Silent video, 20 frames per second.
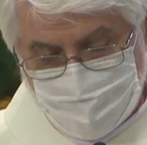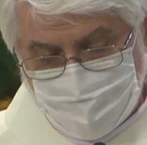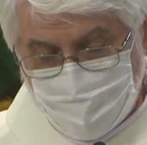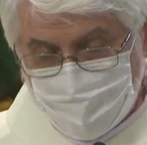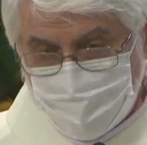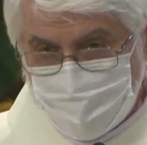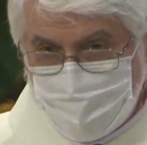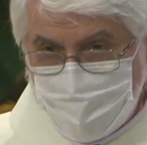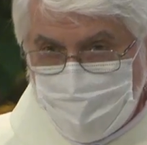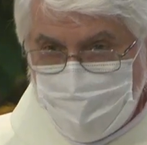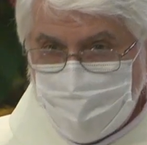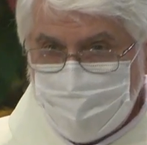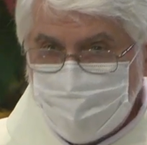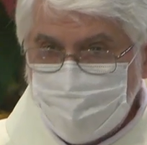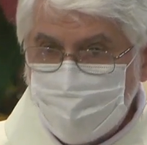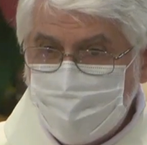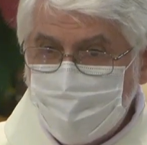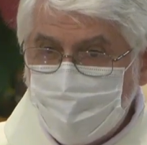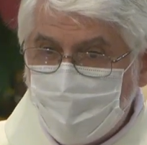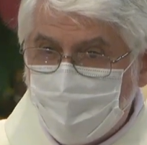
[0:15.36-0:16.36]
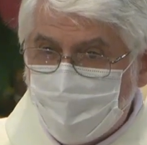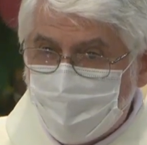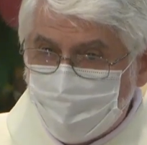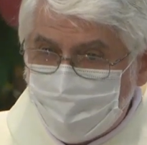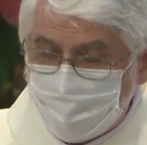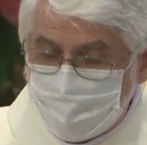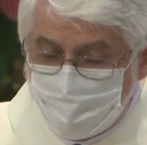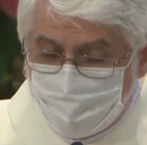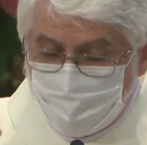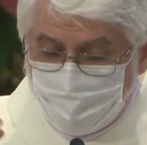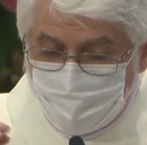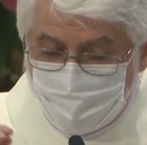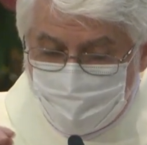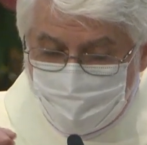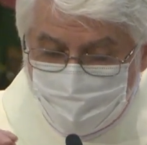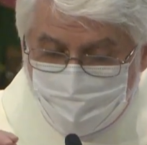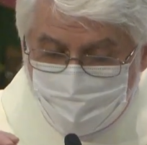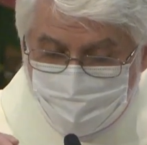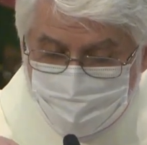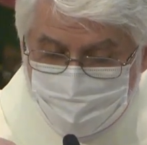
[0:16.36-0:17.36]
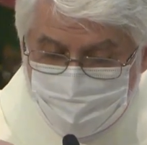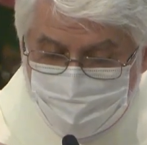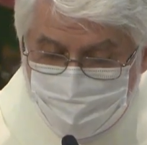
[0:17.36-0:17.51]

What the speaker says: the gift of a